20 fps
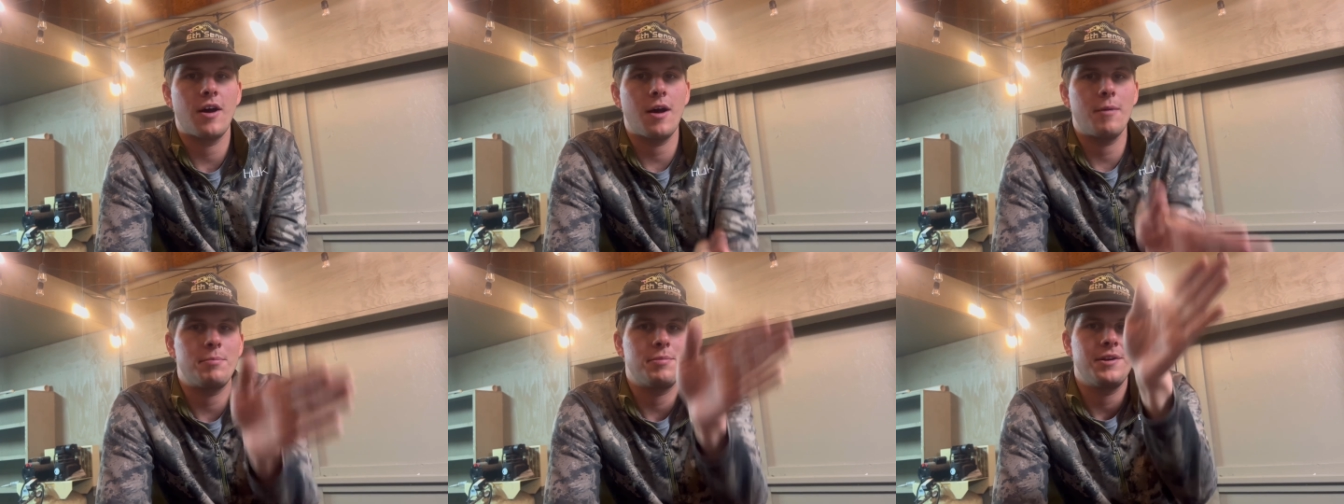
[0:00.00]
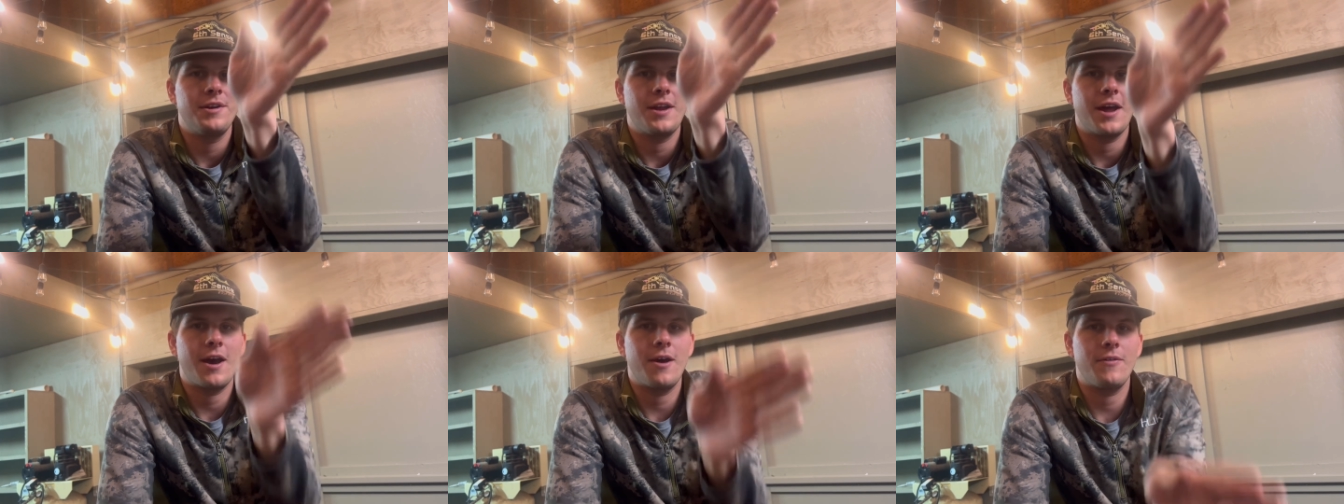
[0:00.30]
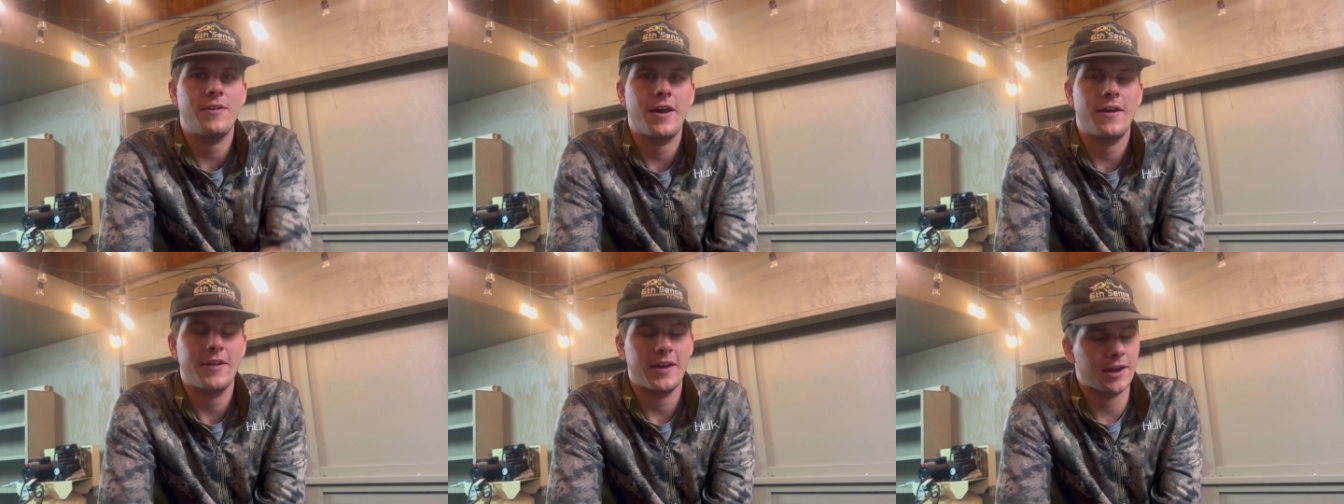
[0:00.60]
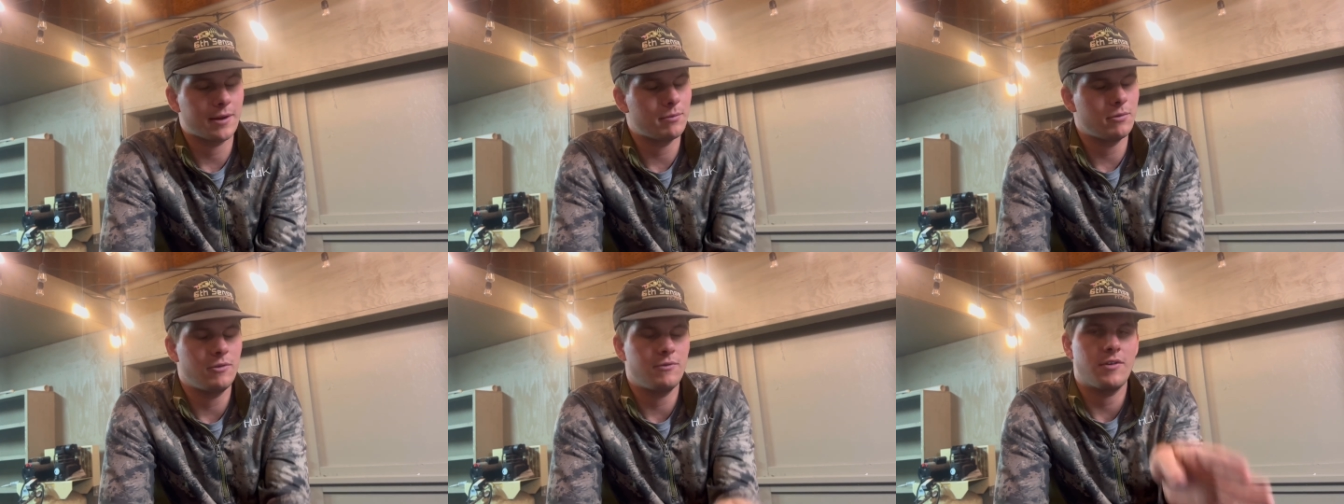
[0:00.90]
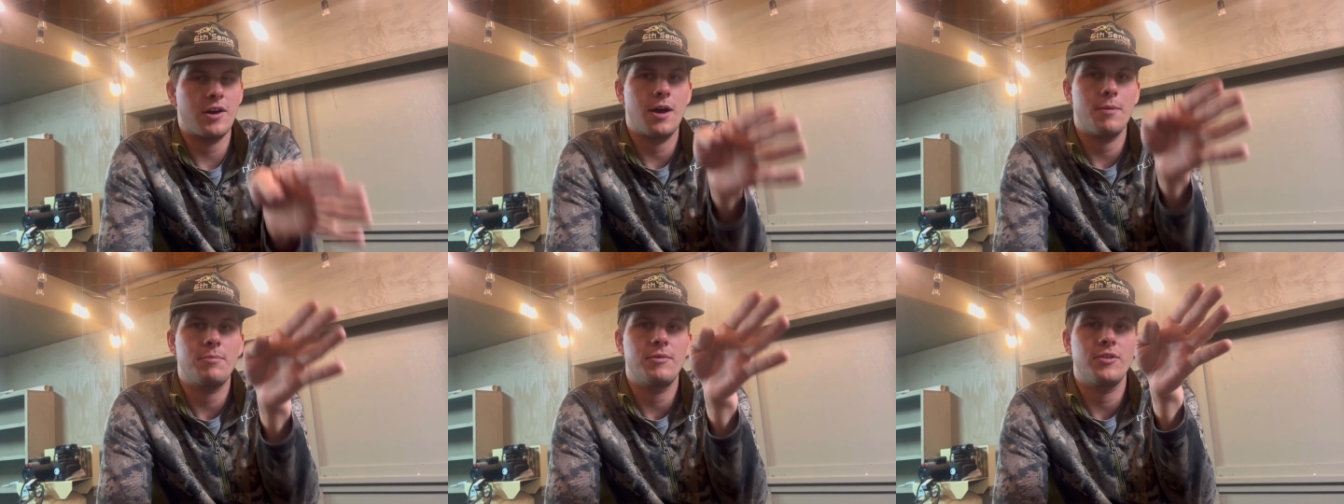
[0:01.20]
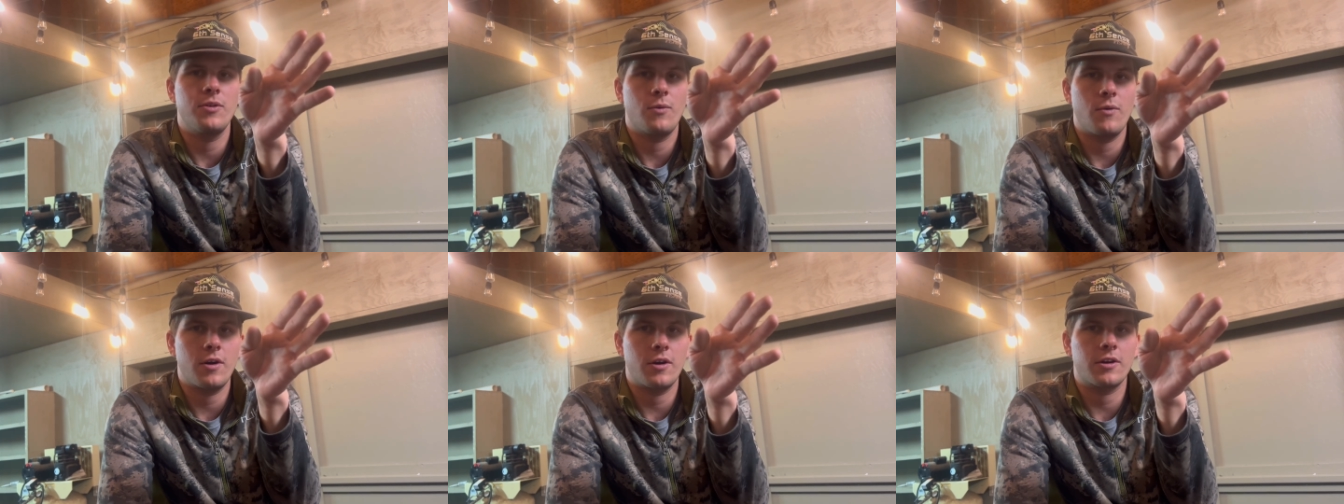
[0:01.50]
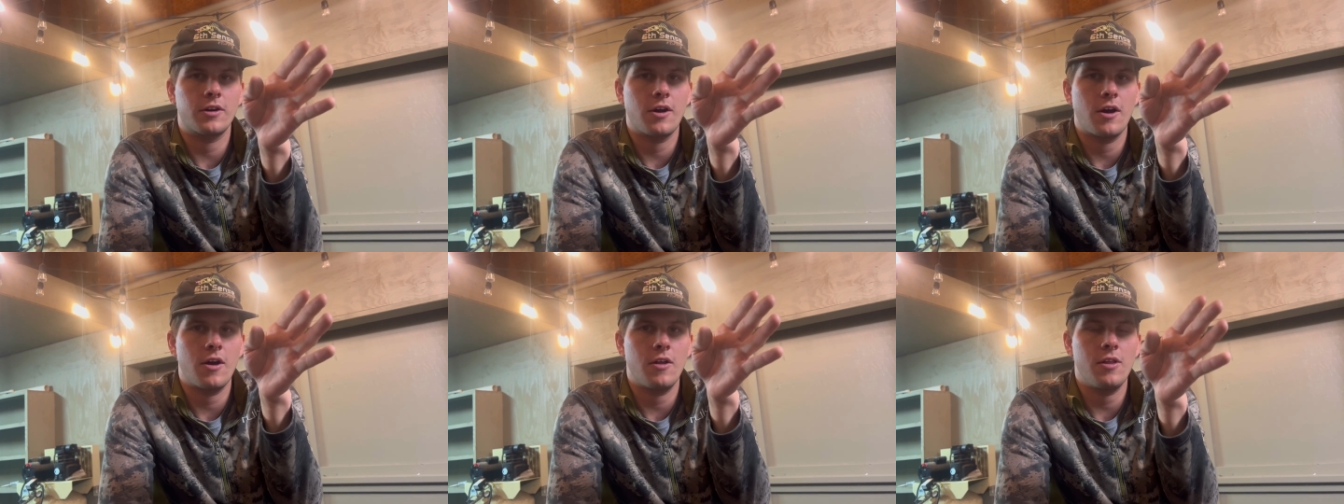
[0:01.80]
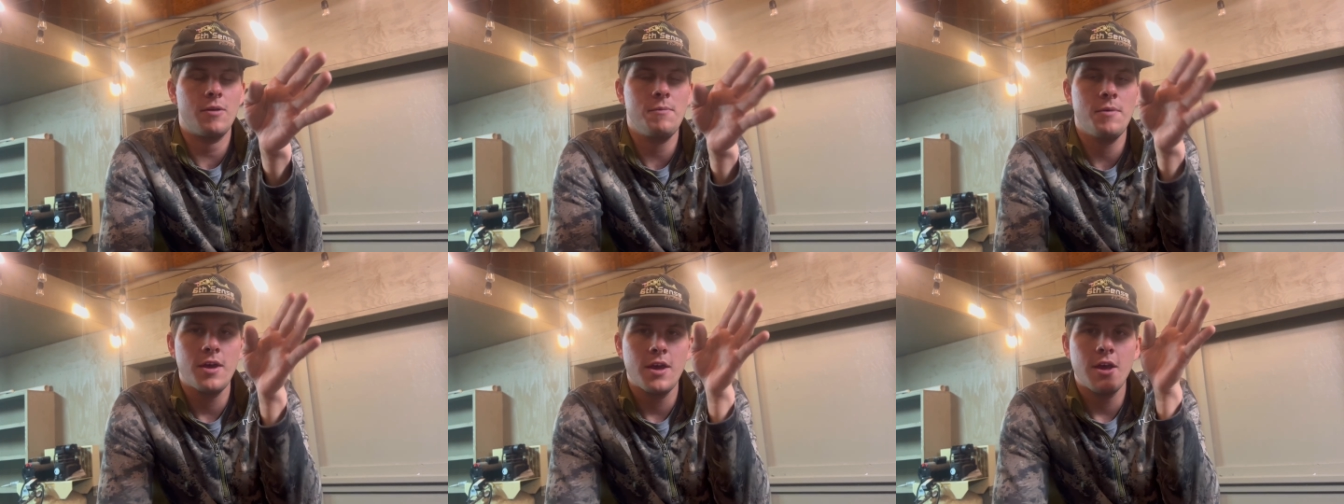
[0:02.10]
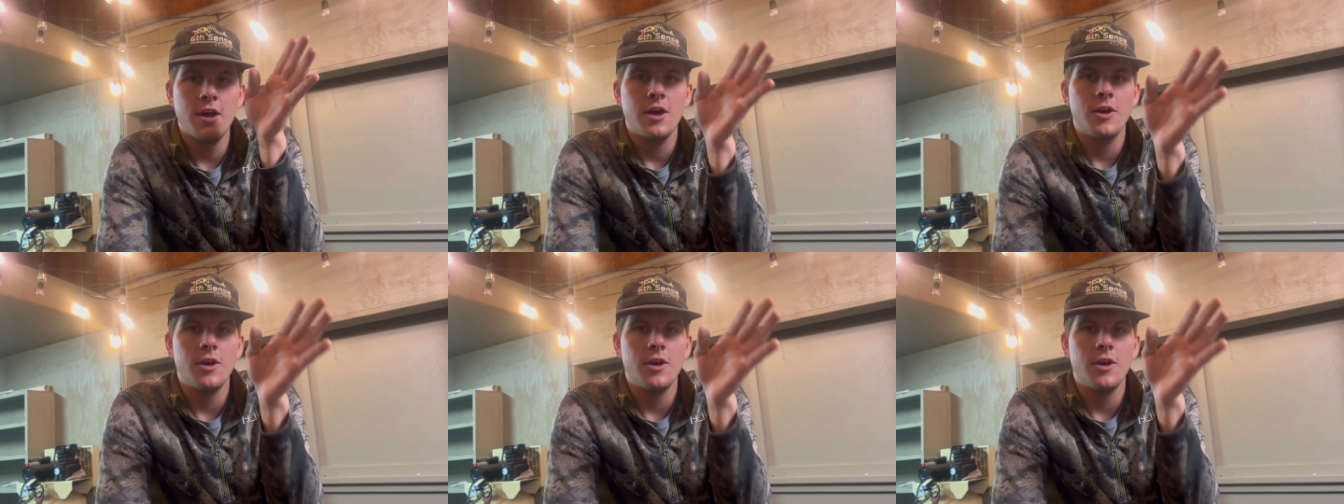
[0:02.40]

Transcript: up and down that. They can move up in the water column.